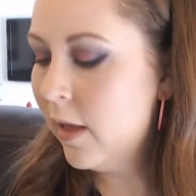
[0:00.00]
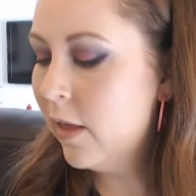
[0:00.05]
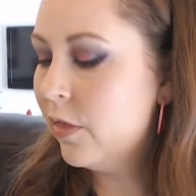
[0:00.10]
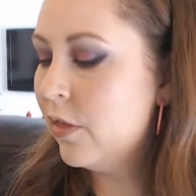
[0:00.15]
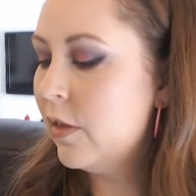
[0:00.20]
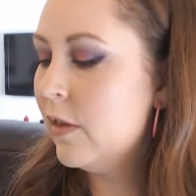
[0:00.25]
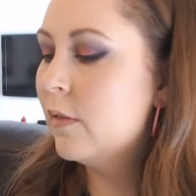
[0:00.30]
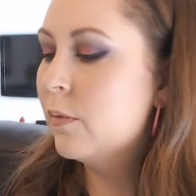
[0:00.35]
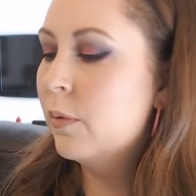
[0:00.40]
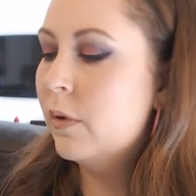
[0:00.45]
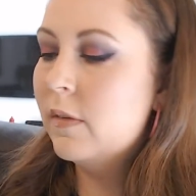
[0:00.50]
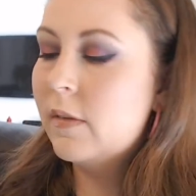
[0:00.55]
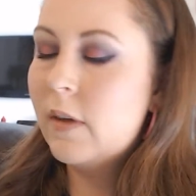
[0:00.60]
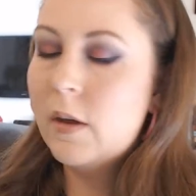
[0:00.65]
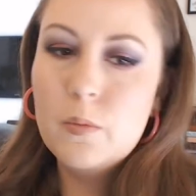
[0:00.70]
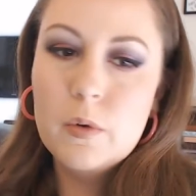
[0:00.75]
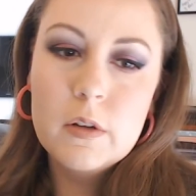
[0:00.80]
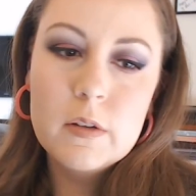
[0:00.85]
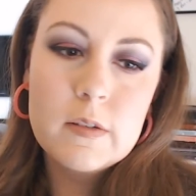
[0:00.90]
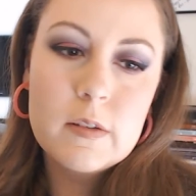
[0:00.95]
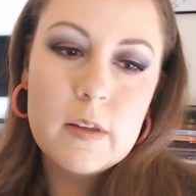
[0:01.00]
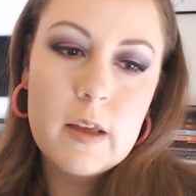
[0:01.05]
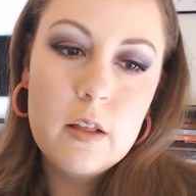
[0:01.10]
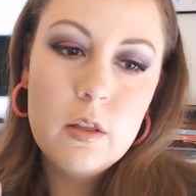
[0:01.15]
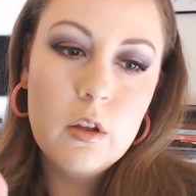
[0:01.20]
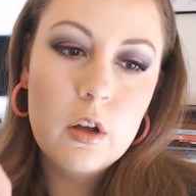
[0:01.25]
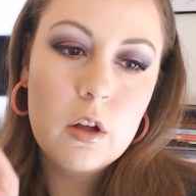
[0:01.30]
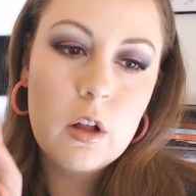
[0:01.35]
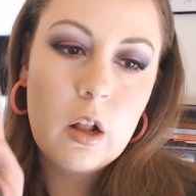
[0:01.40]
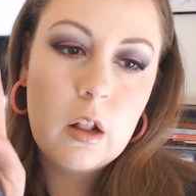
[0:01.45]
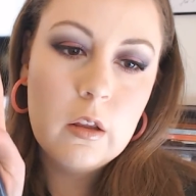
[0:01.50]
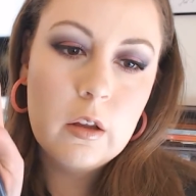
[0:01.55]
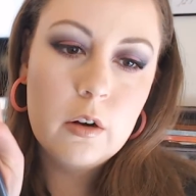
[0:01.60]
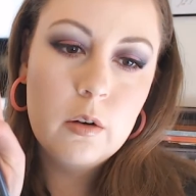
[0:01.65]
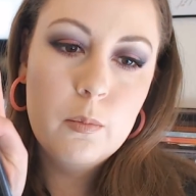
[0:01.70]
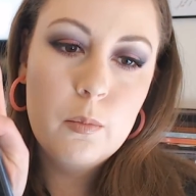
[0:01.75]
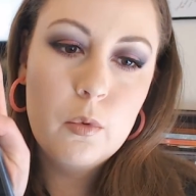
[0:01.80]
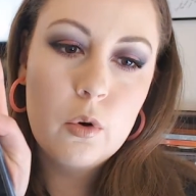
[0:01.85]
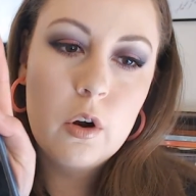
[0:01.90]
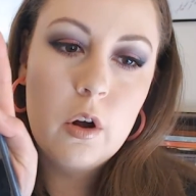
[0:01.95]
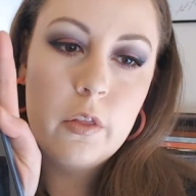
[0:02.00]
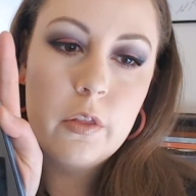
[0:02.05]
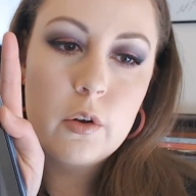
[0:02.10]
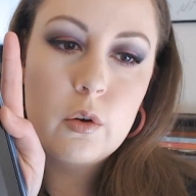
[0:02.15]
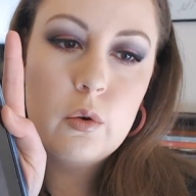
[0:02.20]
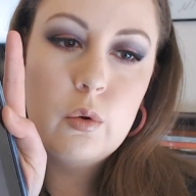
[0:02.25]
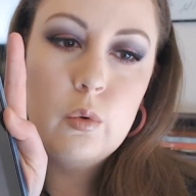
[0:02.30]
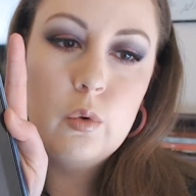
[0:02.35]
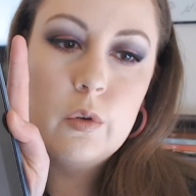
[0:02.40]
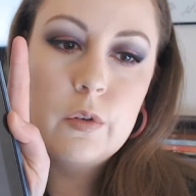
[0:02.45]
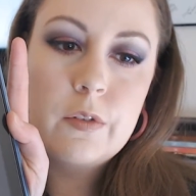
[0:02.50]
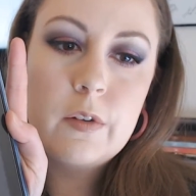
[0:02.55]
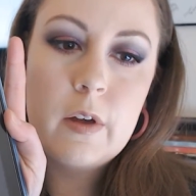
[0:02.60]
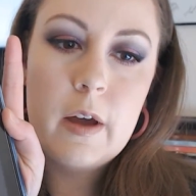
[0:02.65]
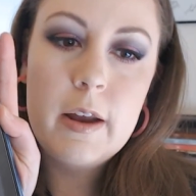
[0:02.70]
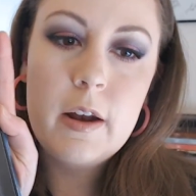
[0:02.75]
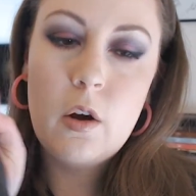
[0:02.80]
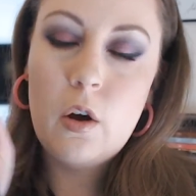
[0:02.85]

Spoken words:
These ones, I will say, look a little more on the cool side.